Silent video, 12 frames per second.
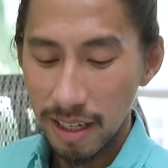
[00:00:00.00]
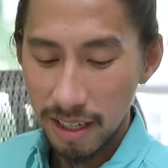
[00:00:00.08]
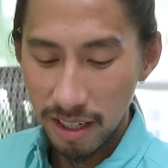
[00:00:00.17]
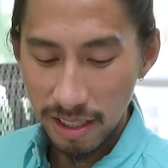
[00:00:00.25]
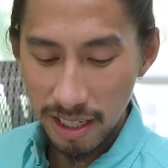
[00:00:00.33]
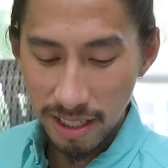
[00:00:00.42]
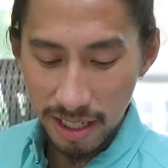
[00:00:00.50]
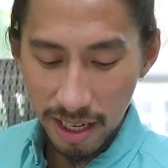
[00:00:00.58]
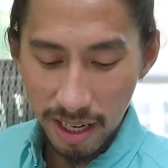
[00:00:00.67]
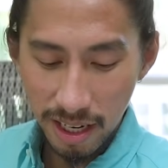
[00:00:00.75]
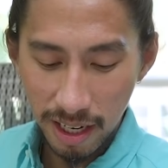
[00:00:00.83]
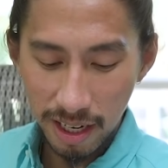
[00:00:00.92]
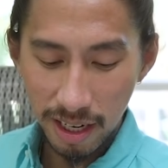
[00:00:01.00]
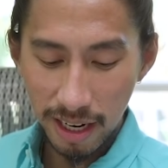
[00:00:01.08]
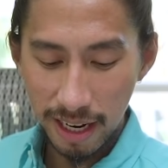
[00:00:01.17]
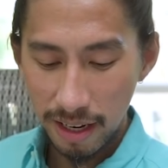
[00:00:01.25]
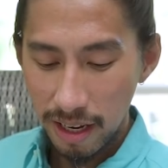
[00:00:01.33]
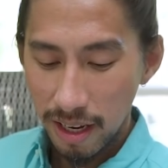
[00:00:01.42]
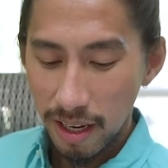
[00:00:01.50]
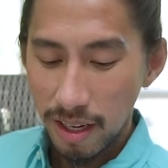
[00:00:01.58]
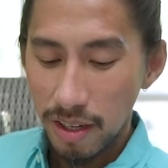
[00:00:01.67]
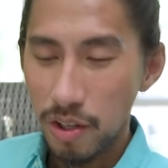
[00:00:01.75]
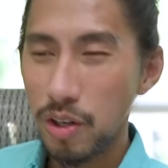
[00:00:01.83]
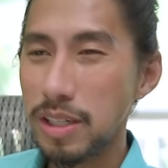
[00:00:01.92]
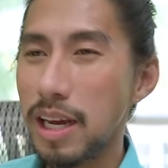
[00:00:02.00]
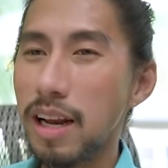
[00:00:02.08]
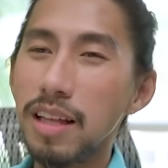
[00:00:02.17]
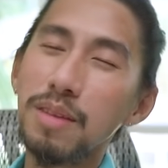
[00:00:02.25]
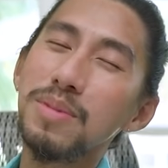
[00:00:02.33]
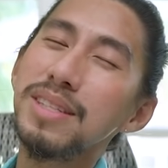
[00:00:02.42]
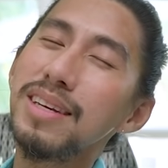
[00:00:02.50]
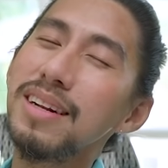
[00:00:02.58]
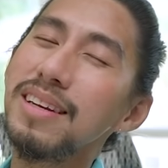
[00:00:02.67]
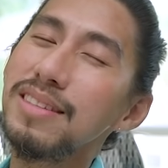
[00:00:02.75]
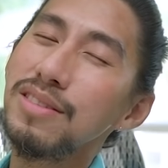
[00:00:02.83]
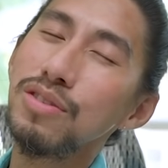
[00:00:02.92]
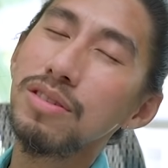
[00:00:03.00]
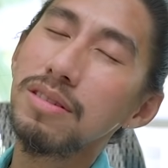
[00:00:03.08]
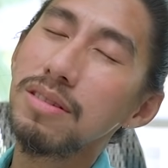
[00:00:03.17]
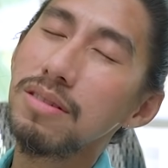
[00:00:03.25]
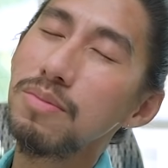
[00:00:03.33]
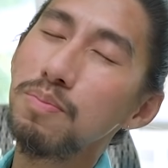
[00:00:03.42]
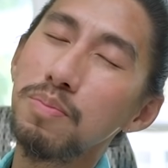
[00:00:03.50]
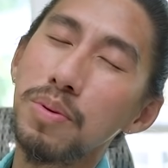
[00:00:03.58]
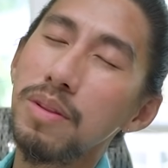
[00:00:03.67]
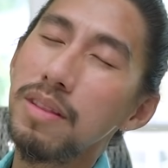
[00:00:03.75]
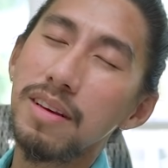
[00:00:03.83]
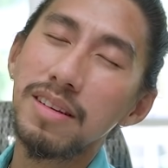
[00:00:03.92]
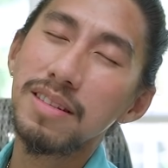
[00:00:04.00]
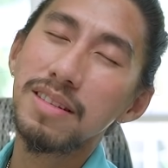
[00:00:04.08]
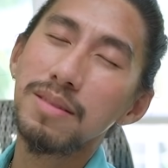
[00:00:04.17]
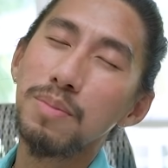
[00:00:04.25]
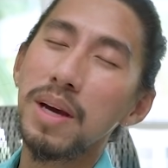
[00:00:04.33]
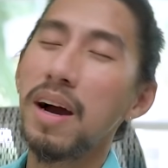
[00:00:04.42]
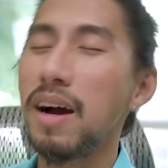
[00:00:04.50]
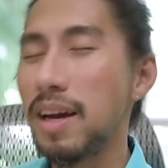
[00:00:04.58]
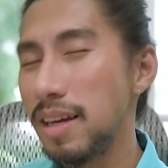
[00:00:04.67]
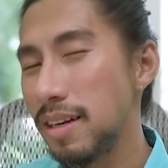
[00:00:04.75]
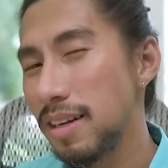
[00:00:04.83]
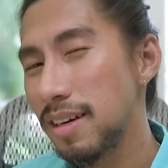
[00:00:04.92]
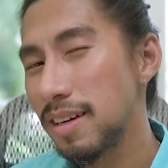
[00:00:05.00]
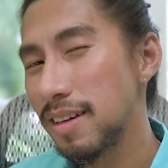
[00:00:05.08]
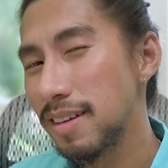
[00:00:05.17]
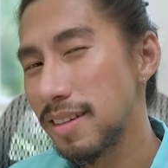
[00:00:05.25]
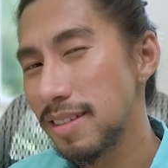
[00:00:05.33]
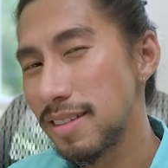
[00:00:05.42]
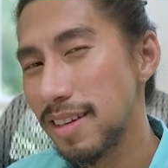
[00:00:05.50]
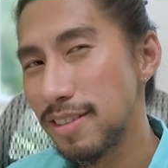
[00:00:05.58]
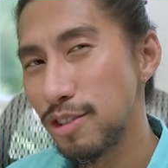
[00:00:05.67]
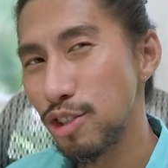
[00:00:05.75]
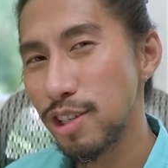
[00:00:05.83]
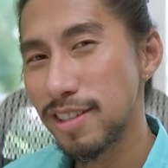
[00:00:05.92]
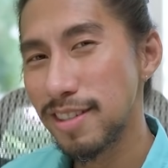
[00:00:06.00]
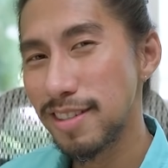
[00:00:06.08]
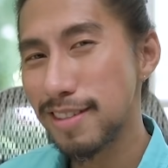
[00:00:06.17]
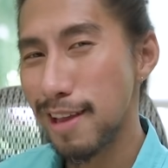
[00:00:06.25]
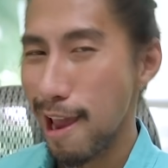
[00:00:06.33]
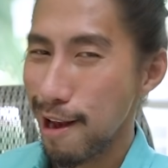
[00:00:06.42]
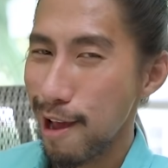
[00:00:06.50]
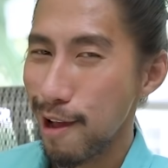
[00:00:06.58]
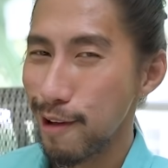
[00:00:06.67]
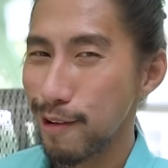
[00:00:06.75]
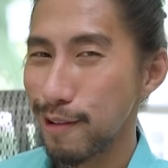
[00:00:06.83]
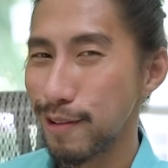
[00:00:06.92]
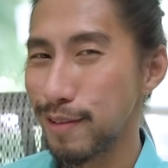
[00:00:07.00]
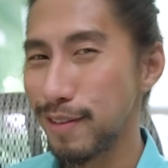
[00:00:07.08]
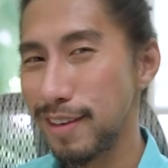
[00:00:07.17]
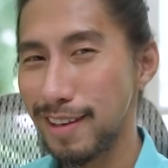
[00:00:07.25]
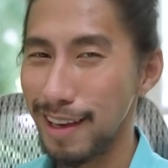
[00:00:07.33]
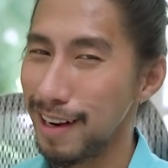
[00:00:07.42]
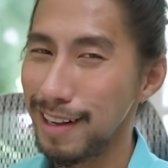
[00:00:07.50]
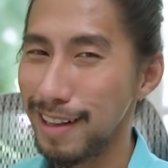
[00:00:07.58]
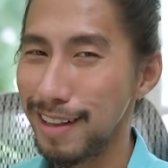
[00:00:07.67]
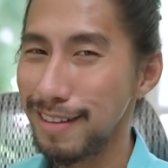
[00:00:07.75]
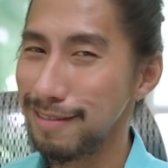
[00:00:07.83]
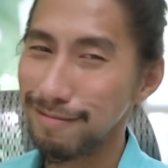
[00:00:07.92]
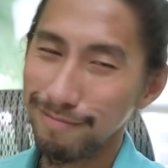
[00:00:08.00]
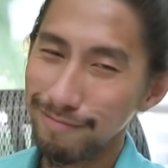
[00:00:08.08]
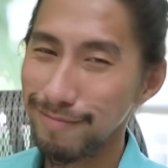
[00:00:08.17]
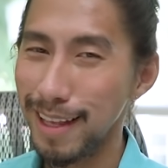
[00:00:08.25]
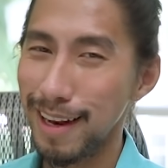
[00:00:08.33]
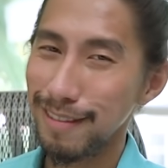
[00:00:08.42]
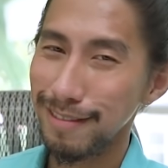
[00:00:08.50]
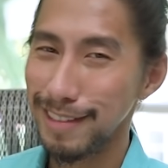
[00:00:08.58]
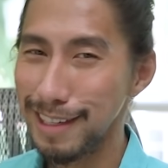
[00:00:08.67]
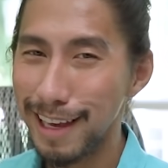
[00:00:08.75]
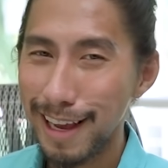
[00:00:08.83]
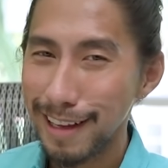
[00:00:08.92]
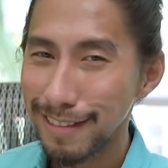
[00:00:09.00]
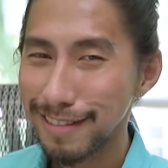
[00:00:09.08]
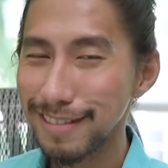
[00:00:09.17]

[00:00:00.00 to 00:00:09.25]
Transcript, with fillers: Because I see here, like, you're telling them, it's like, let's just put things behind us and just, you know, get it. You know, get it.